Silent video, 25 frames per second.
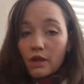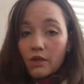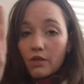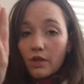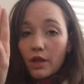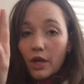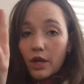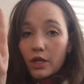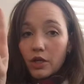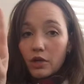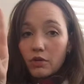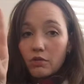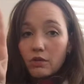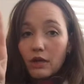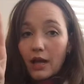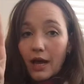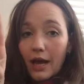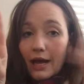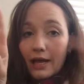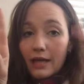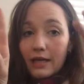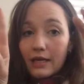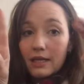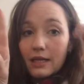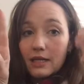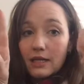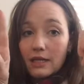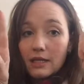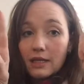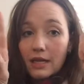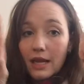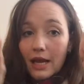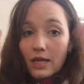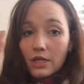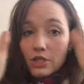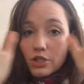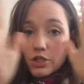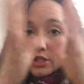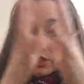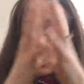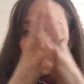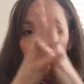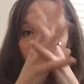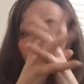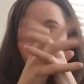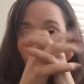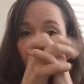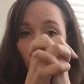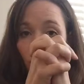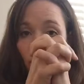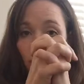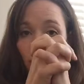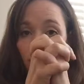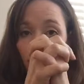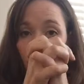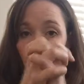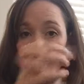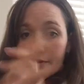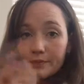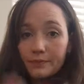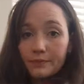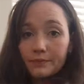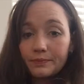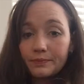The United Nations formed.